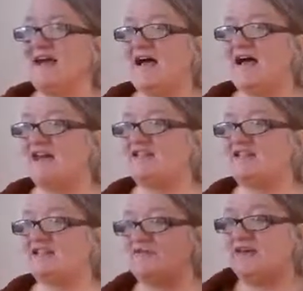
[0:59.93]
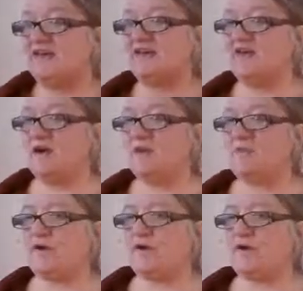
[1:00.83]
I teach very long
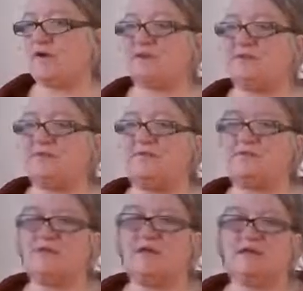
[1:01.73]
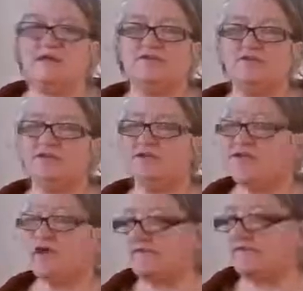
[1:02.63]
programs, and during
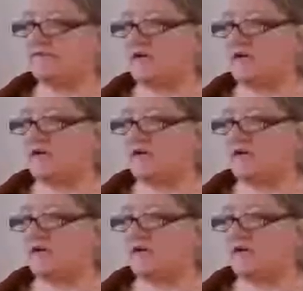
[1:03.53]
COVID I